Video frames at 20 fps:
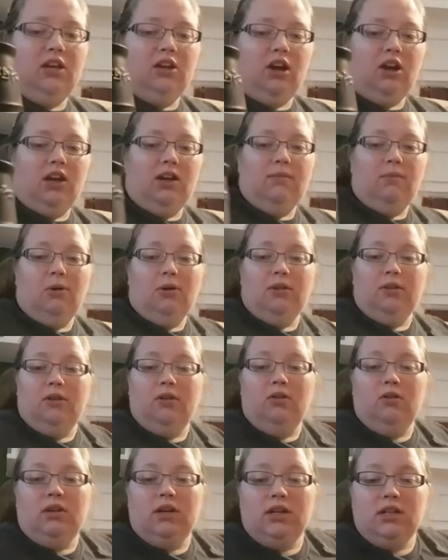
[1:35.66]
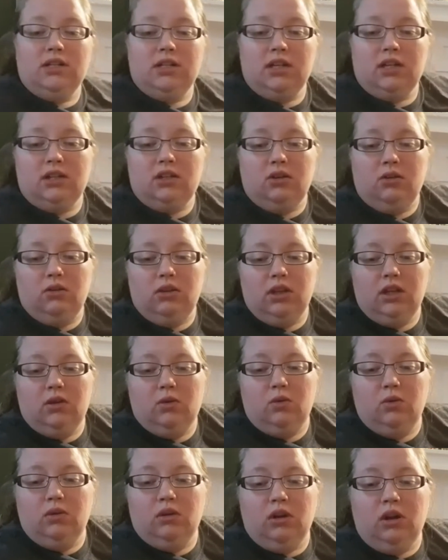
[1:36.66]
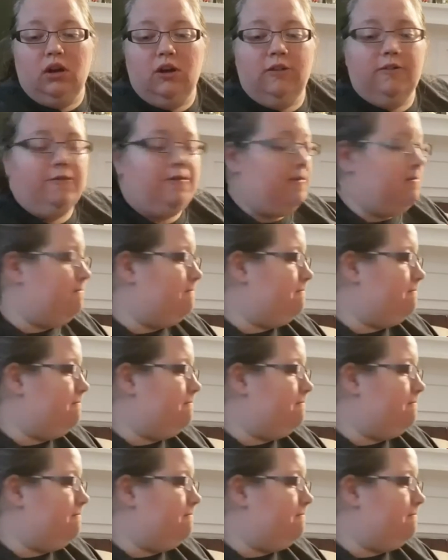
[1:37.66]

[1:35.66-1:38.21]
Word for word: Not anymore though, because it totally cooled off.